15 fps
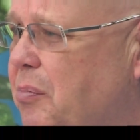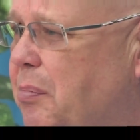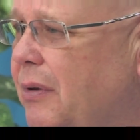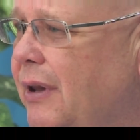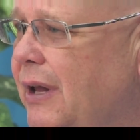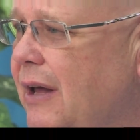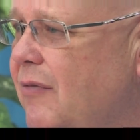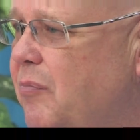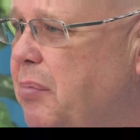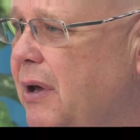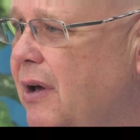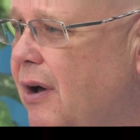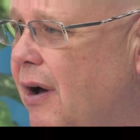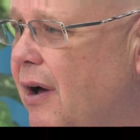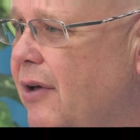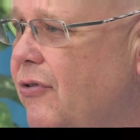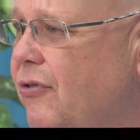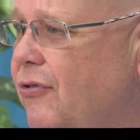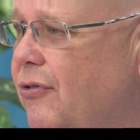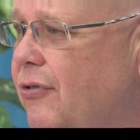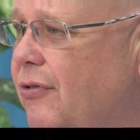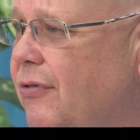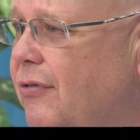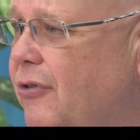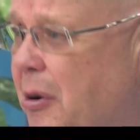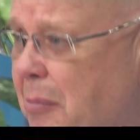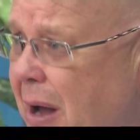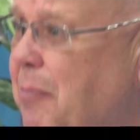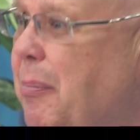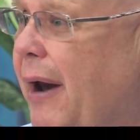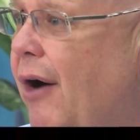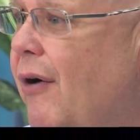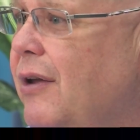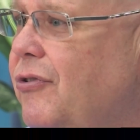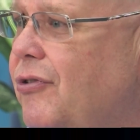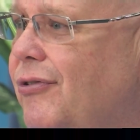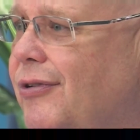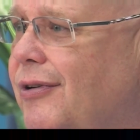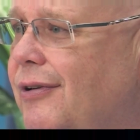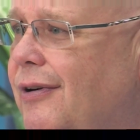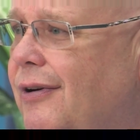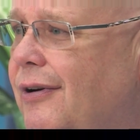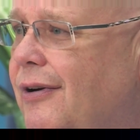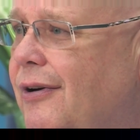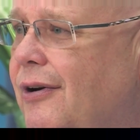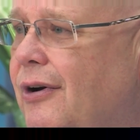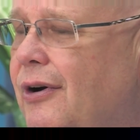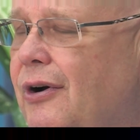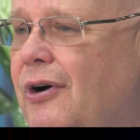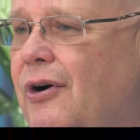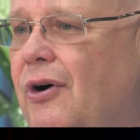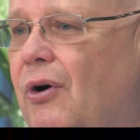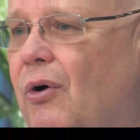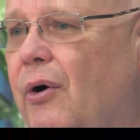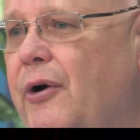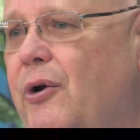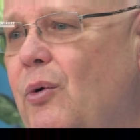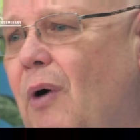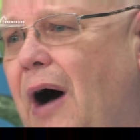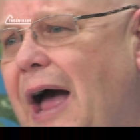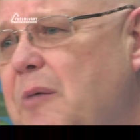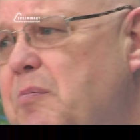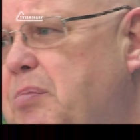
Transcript: believe because they're my parents? Or do I